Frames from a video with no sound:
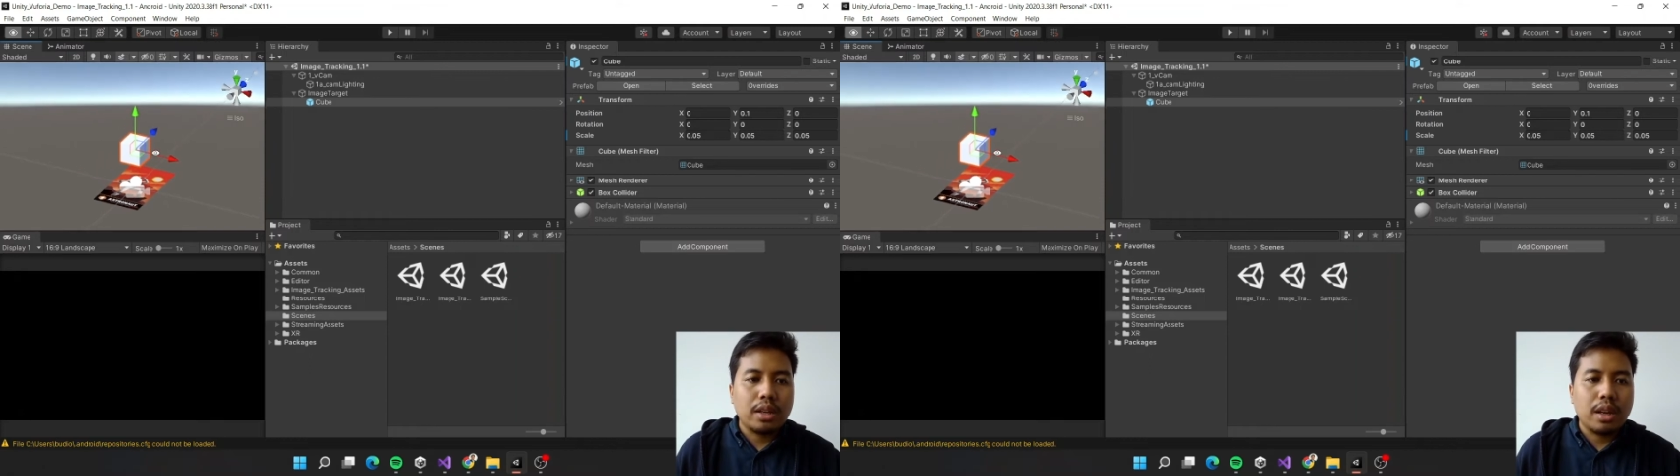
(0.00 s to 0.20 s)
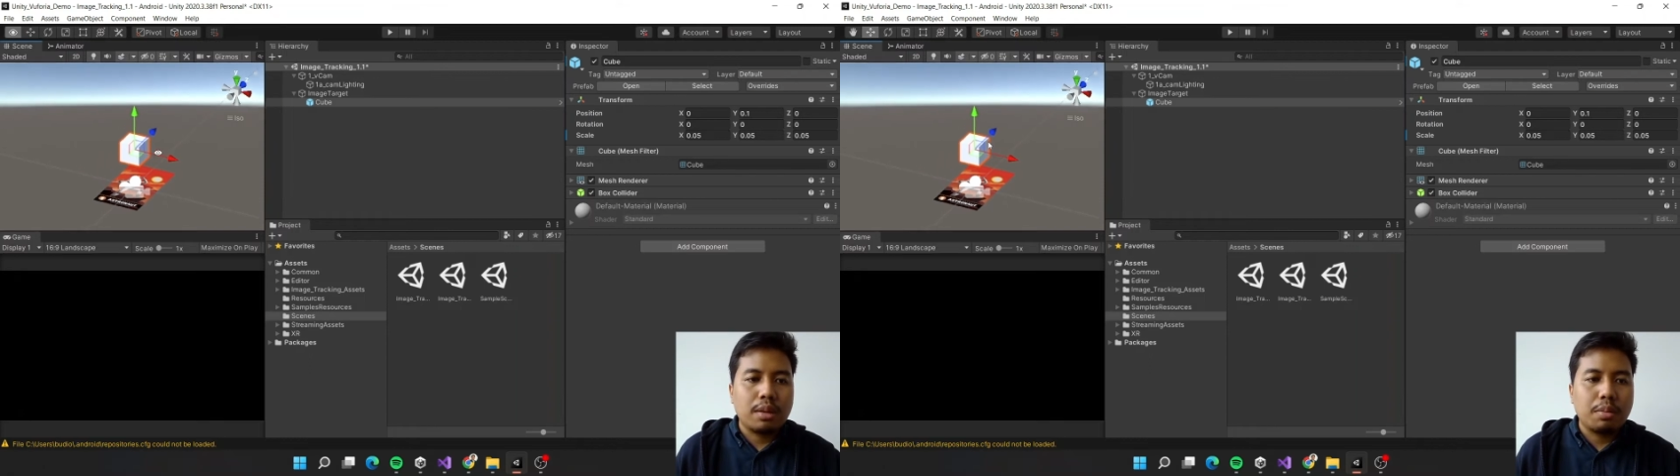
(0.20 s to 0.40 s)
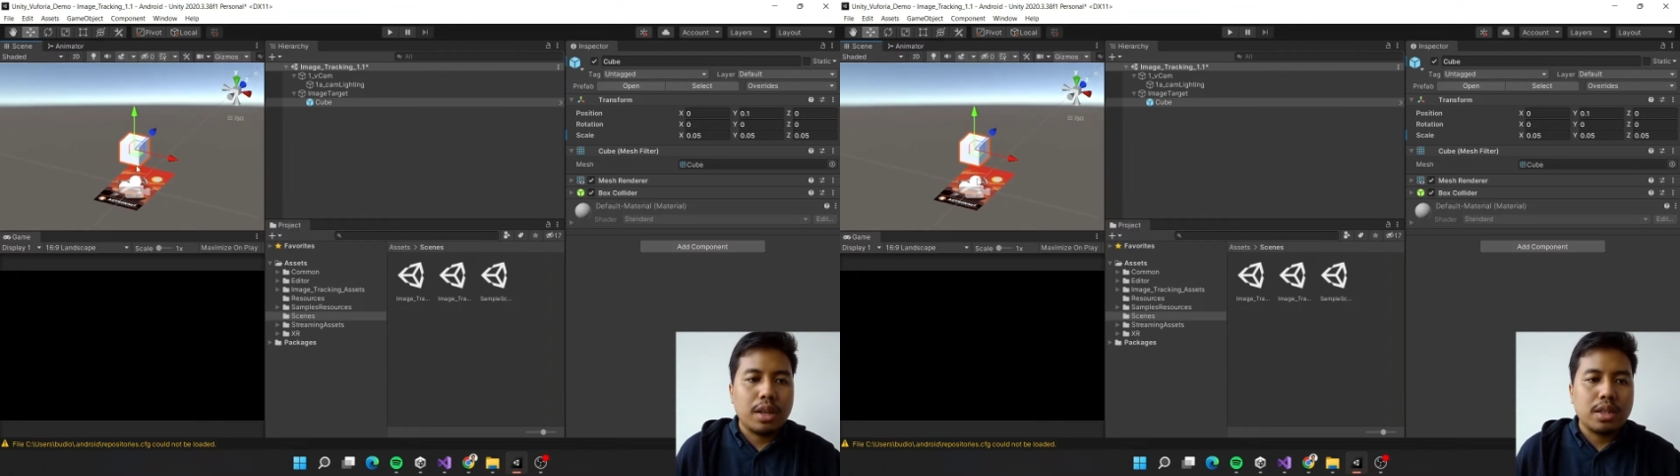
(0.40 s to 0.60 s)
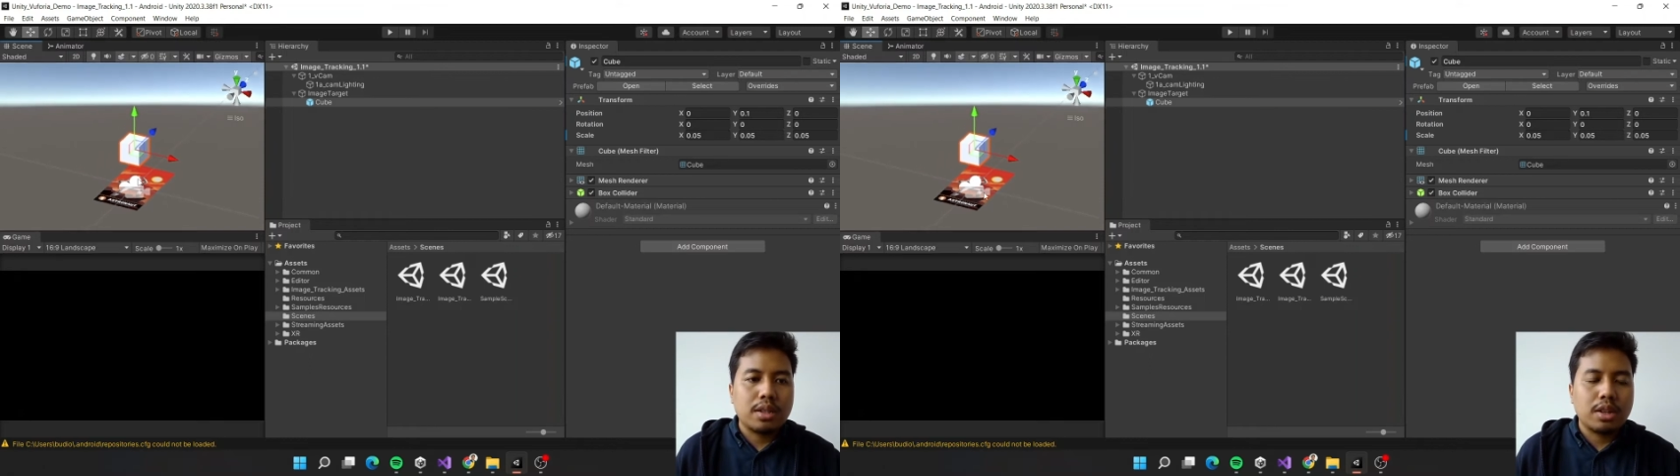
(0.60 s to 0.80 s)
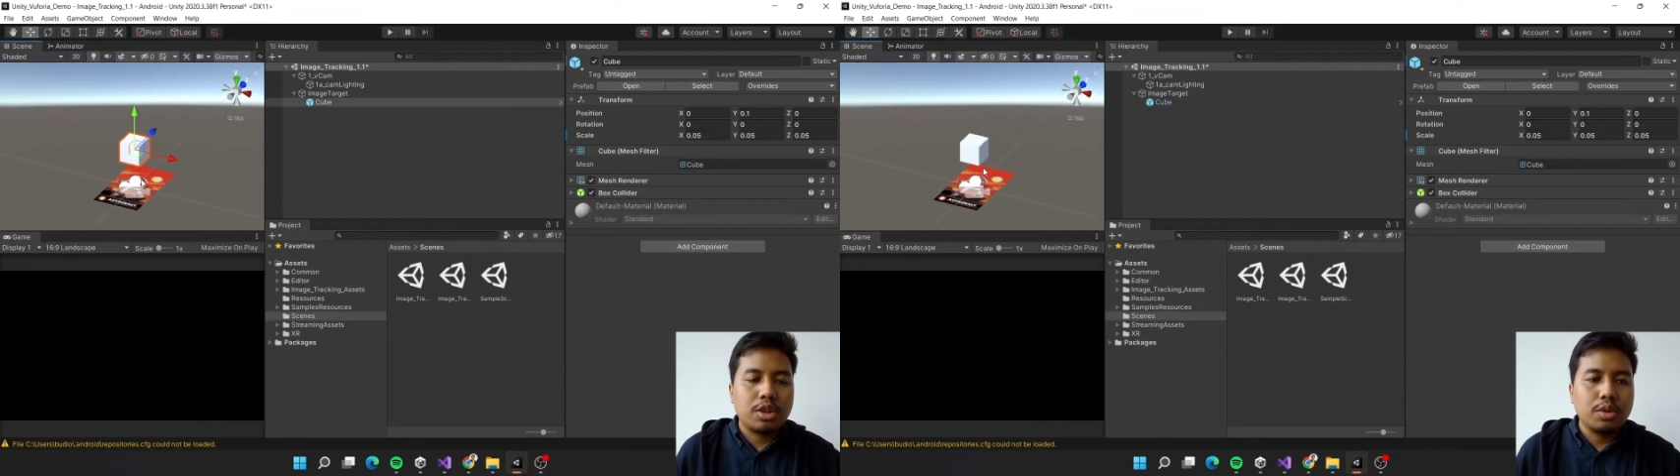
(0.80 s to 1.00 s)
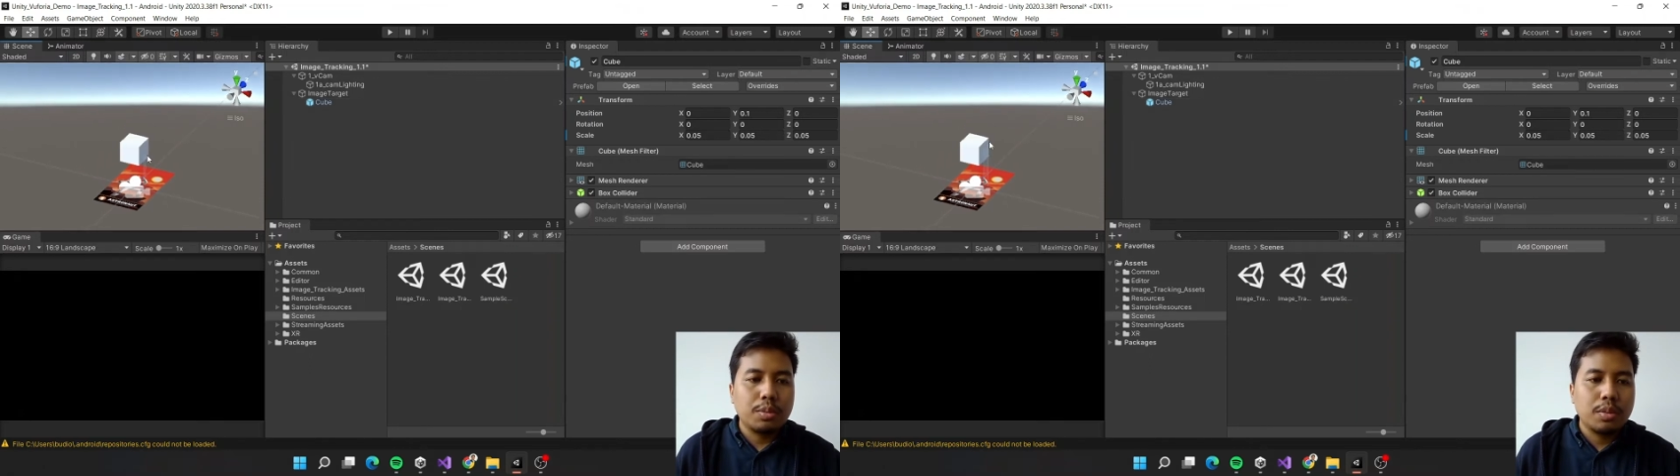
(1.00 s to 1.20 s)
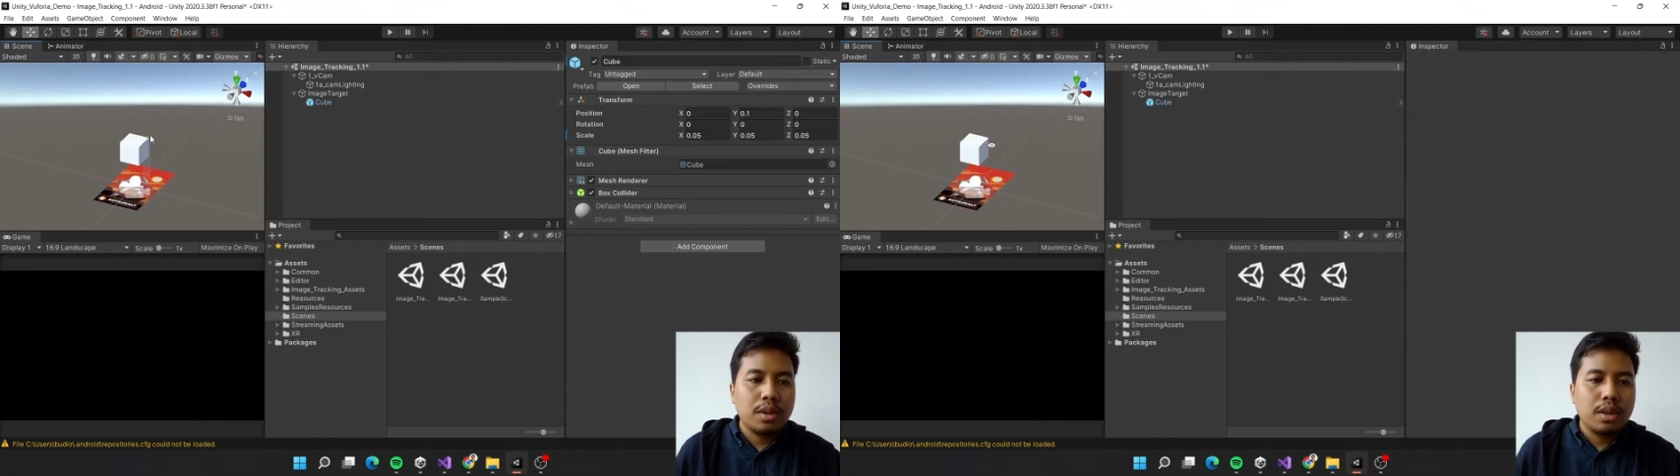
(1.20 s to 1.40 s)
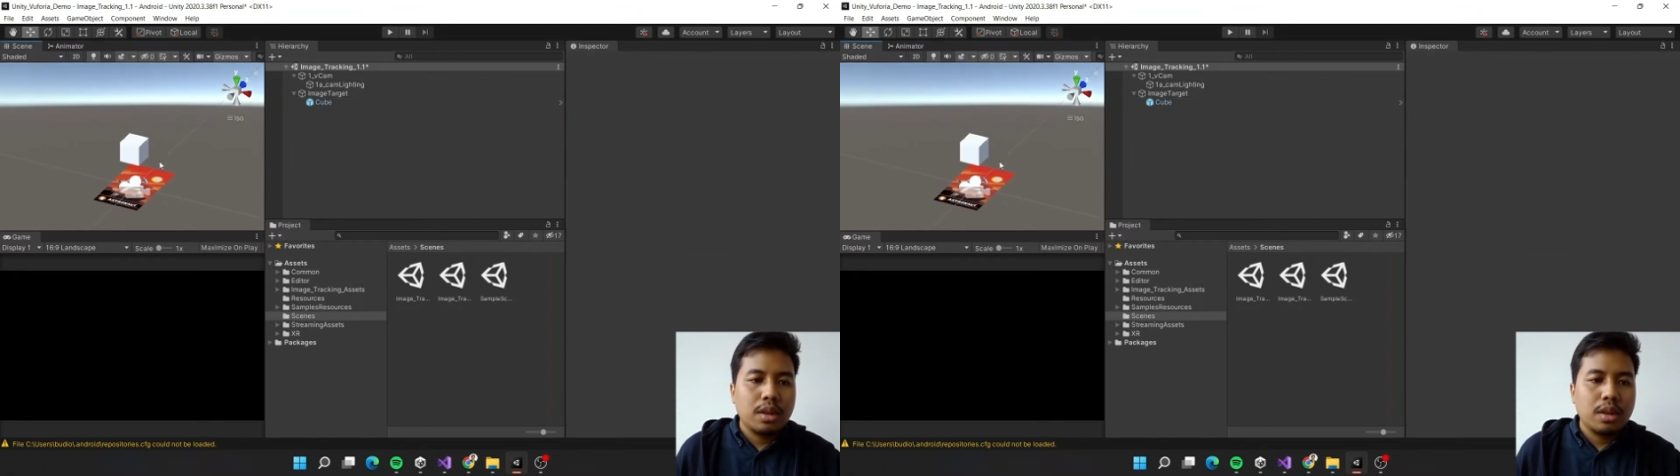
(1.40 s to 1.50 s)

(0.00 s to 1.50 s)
it and place the cube